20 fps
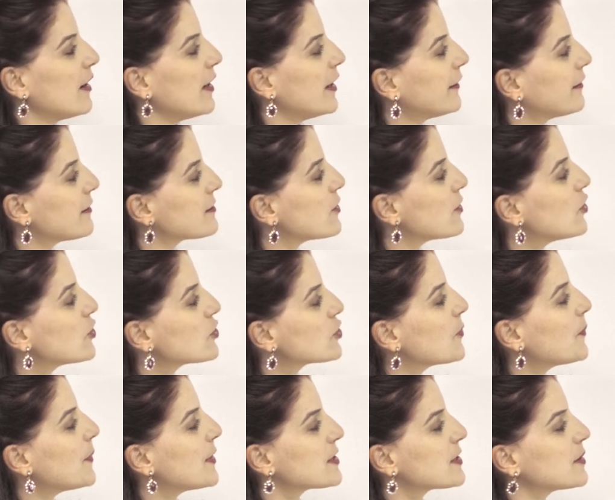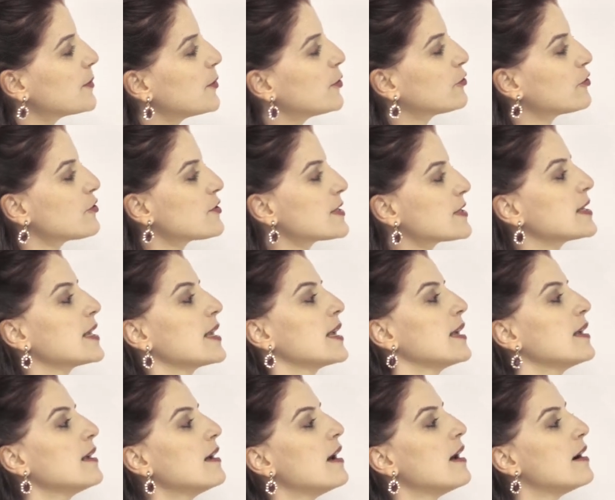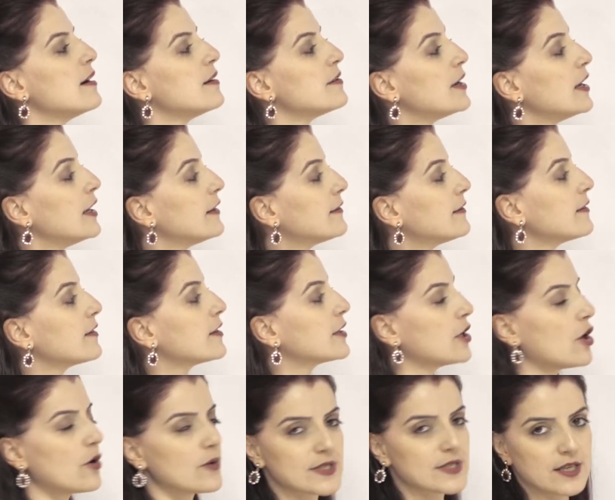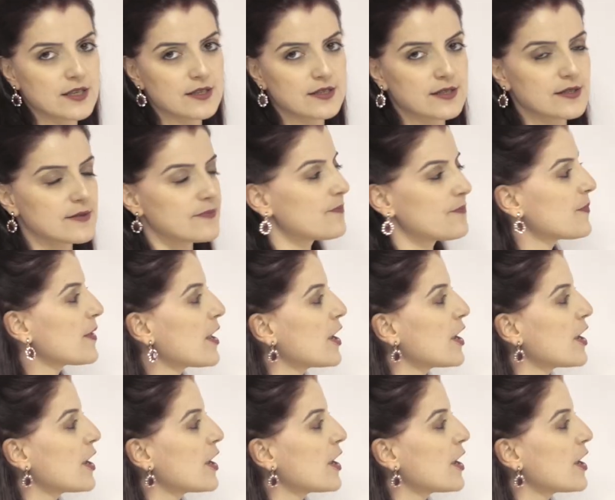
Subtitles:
it is also possible to see relative clauses.